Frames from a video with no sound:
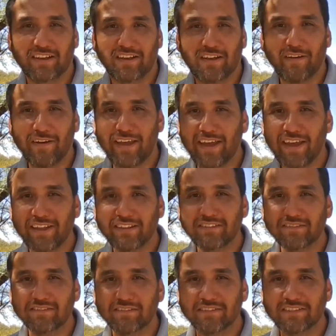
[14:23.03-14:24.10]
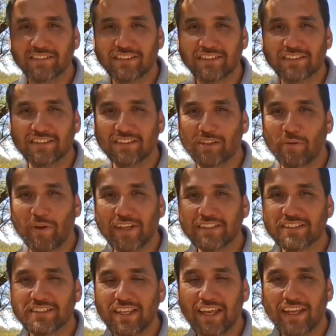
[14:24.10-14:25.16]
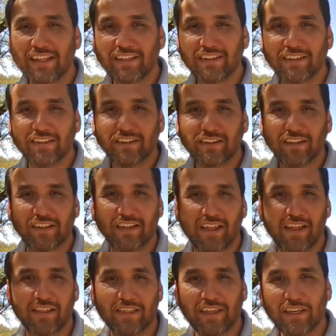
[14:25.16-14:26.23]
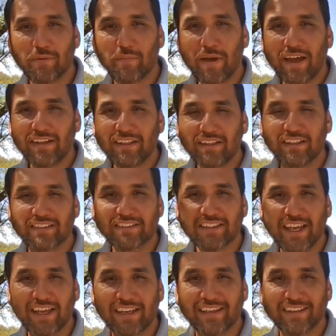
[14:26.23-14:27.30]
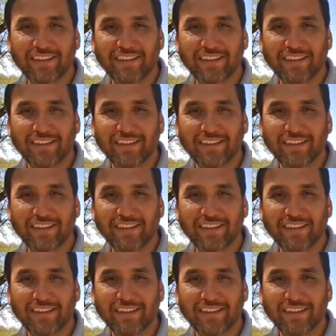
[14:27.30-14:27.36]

Go ahead. Go ahead and say it. Think about it and say it.